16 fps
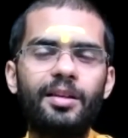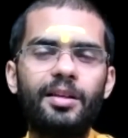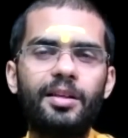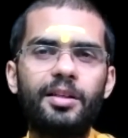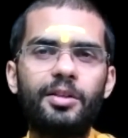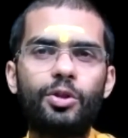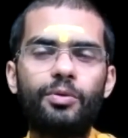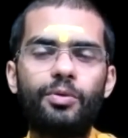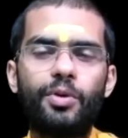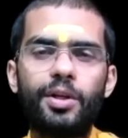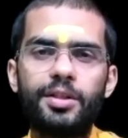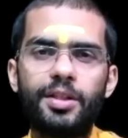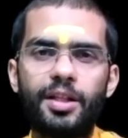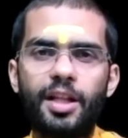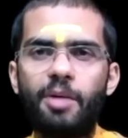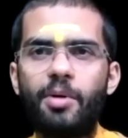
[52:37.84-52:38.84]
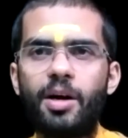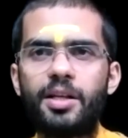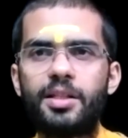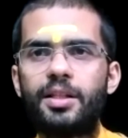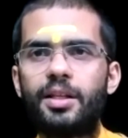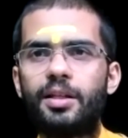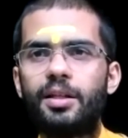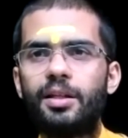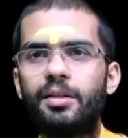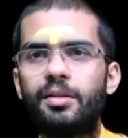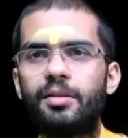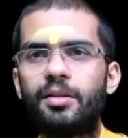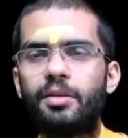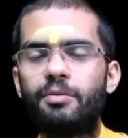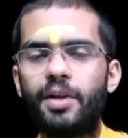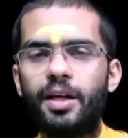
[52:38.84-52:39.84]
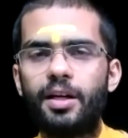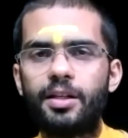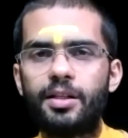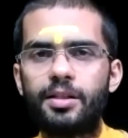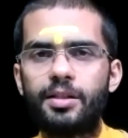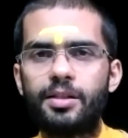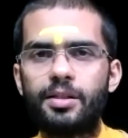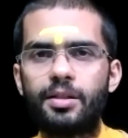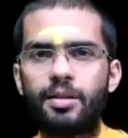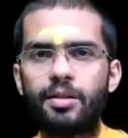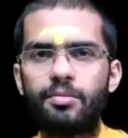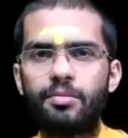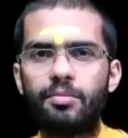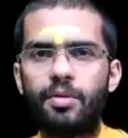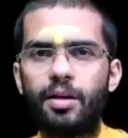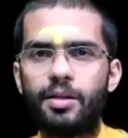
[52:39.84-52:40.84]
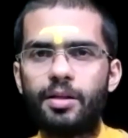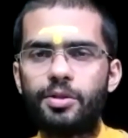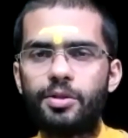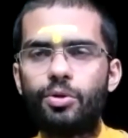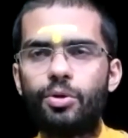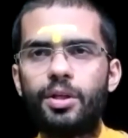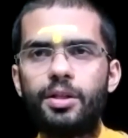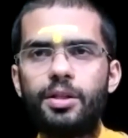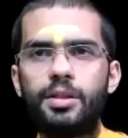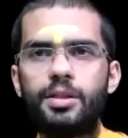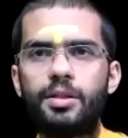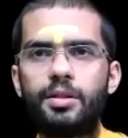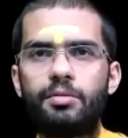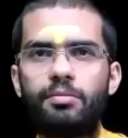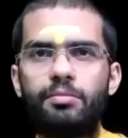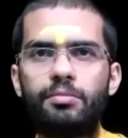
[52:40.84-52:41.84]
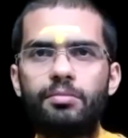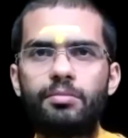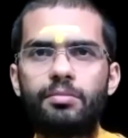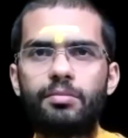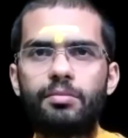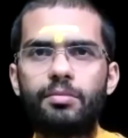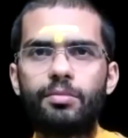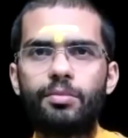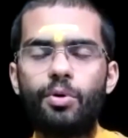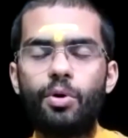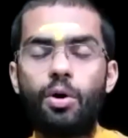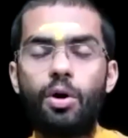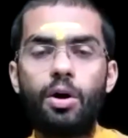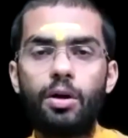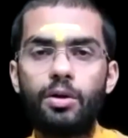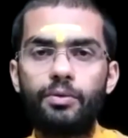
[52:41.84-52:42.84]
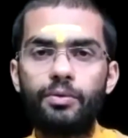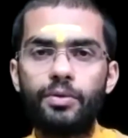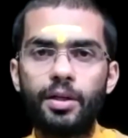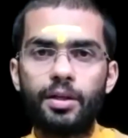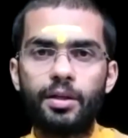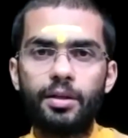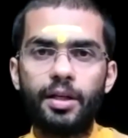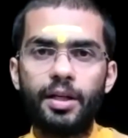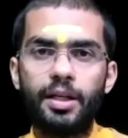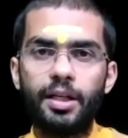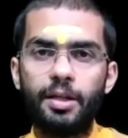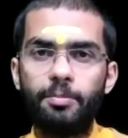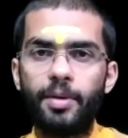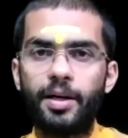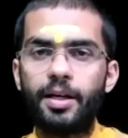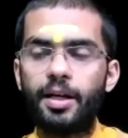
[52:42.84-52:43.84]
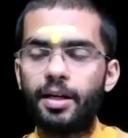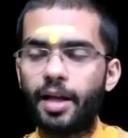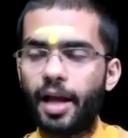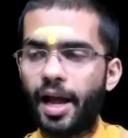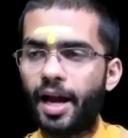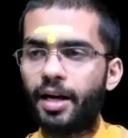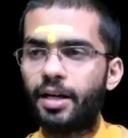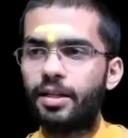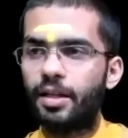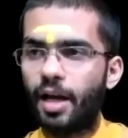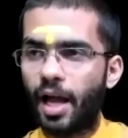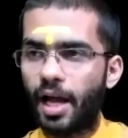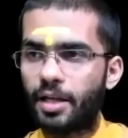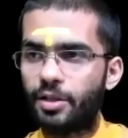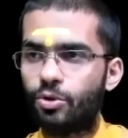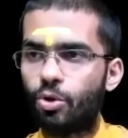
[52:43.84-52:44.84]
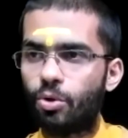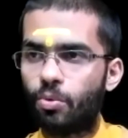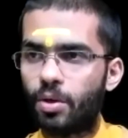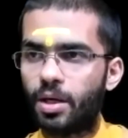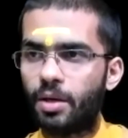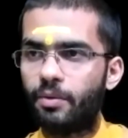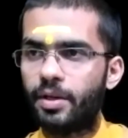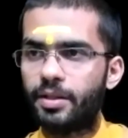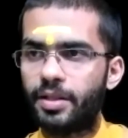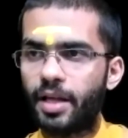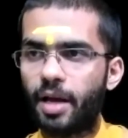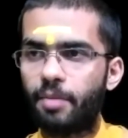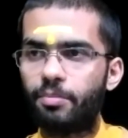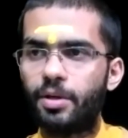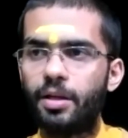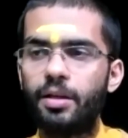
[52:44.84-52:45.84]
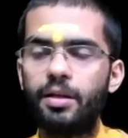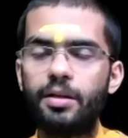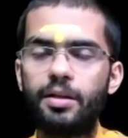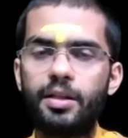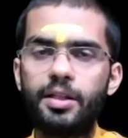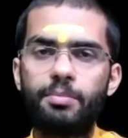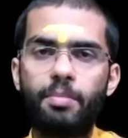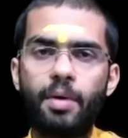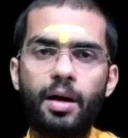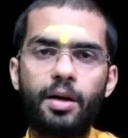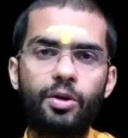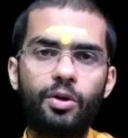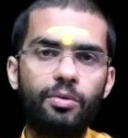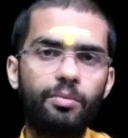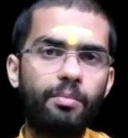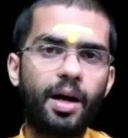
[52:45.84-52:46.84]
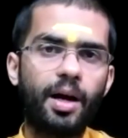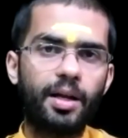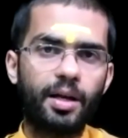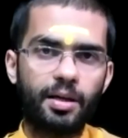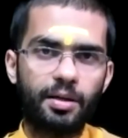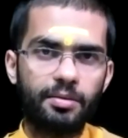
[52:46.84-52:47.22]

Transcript: So for Chidabhasa, the way it is understood is, all of the independent act as though whatever is happening is part of Maya.